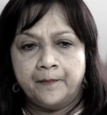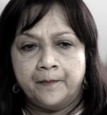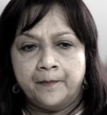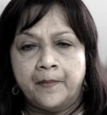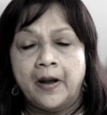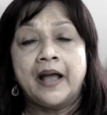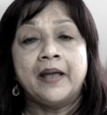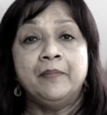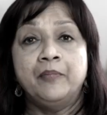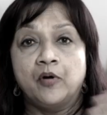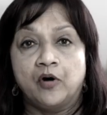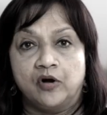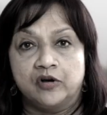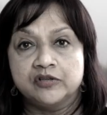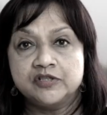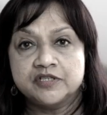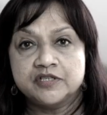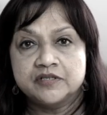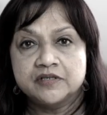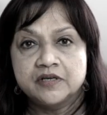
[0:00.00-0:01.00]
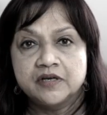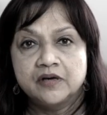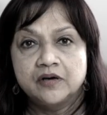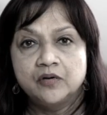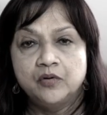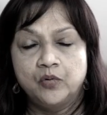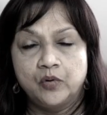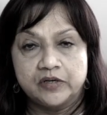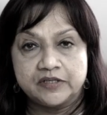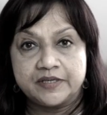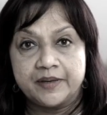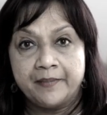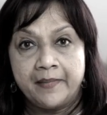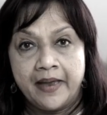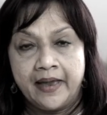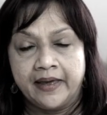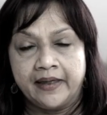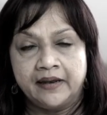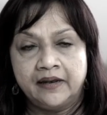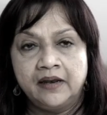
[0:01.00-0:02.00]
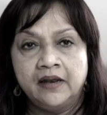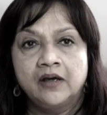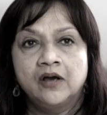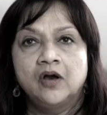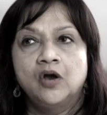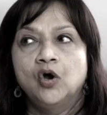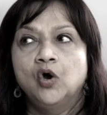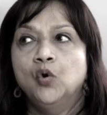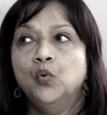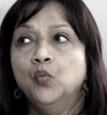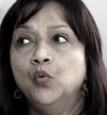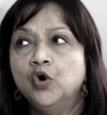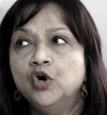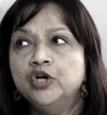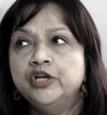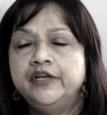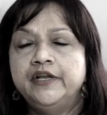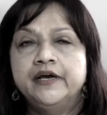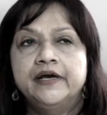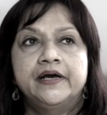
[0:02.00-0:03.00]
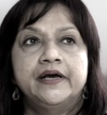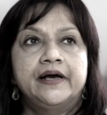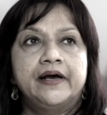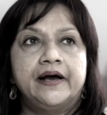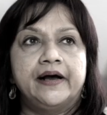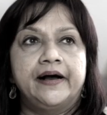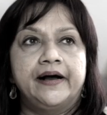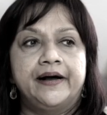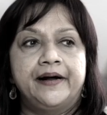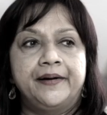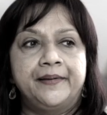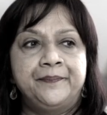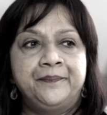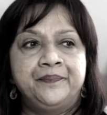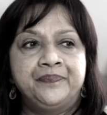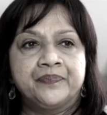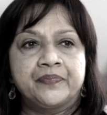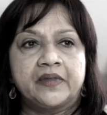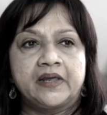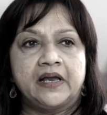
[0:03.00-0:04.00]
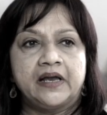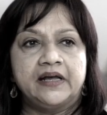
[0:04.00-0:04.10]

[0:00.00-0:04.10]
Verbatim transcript: my boss, who was a man, would, um,